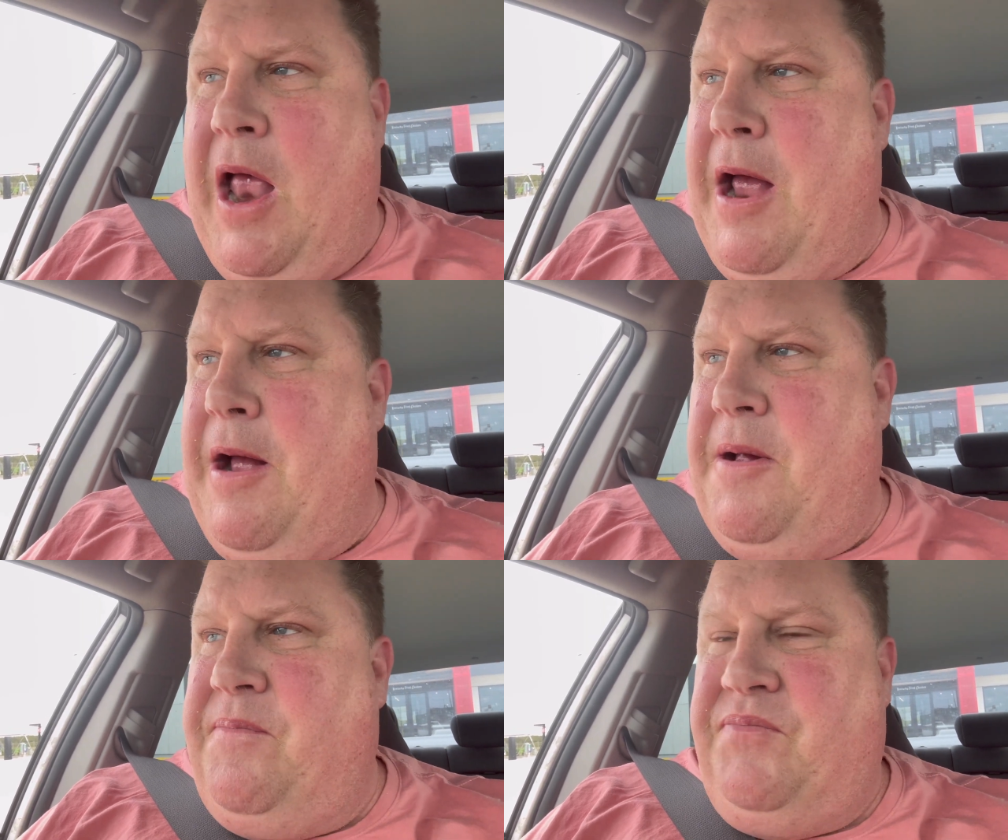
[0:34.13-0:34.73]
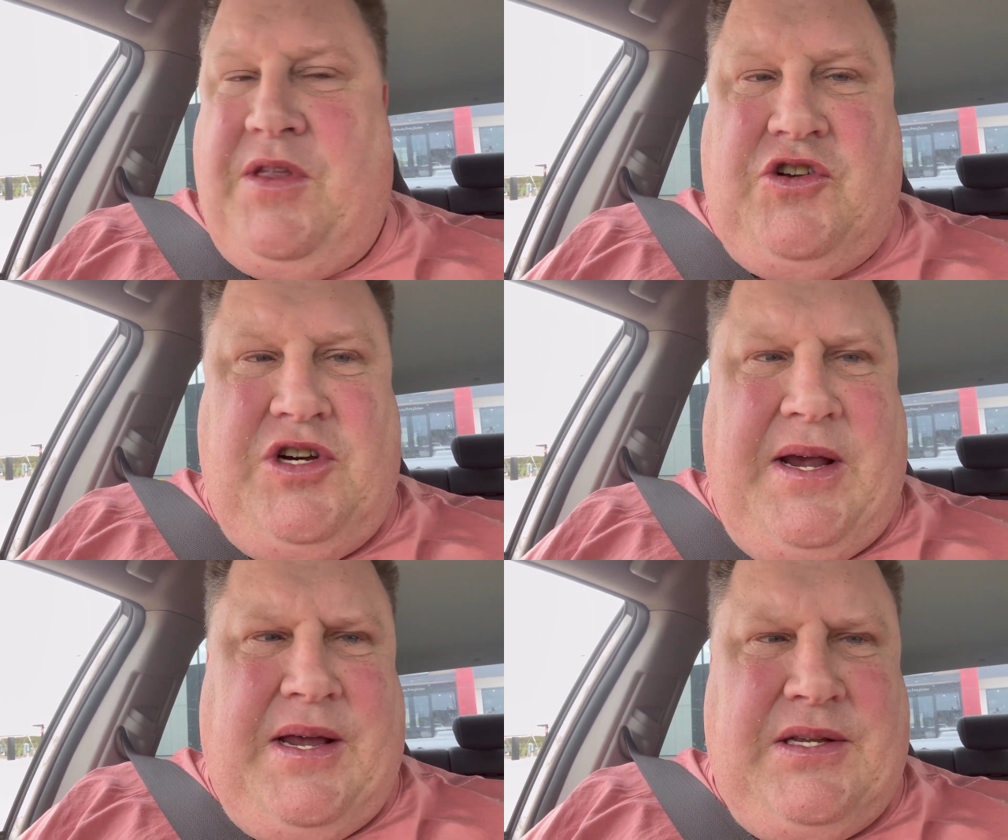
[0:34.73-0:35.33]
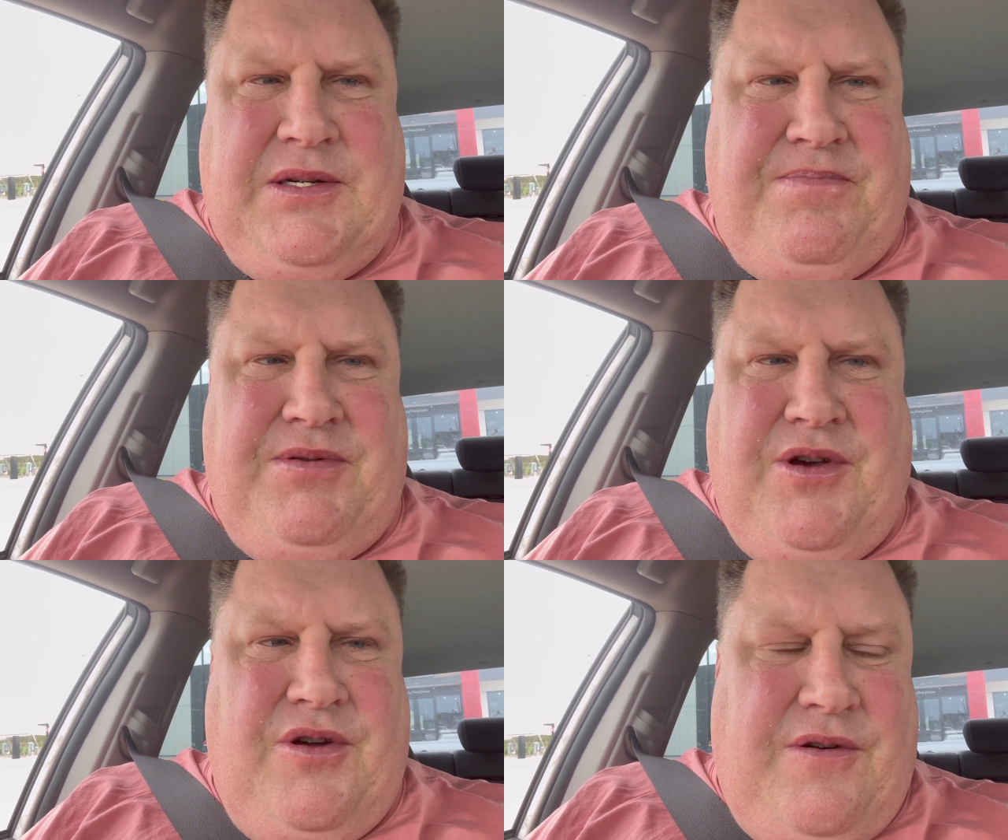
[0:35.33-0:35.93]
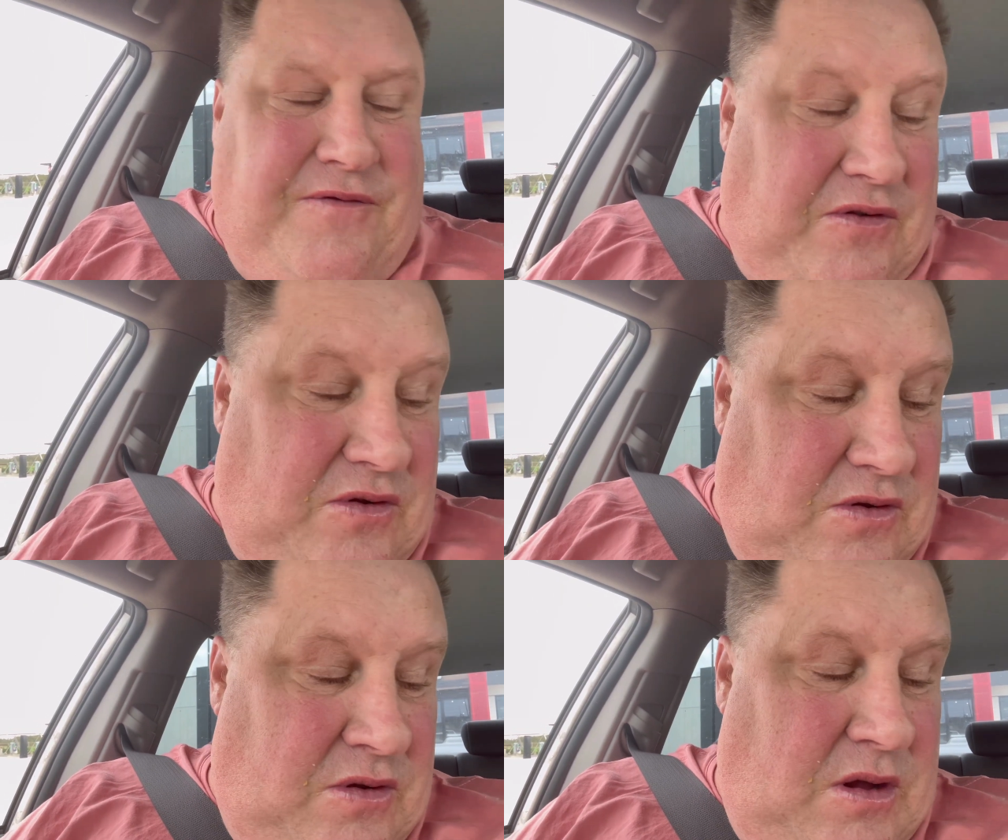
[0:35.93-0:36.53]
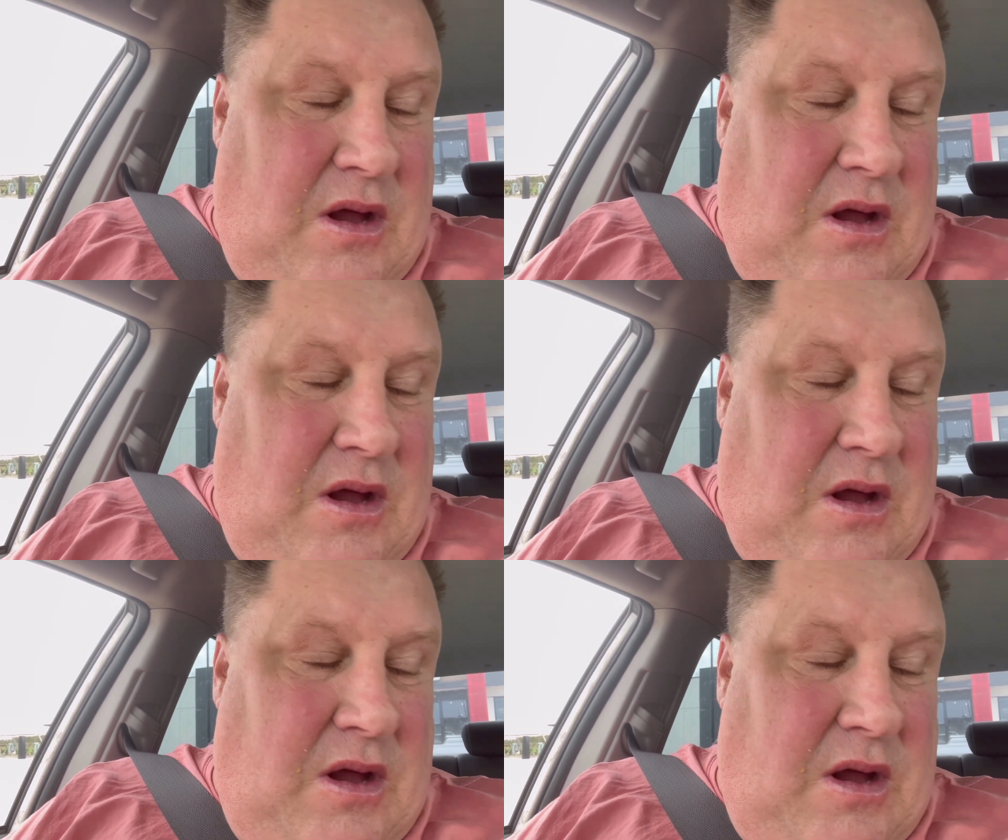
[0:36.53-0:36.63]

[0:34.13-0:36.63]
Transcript: The chicken's beautiful.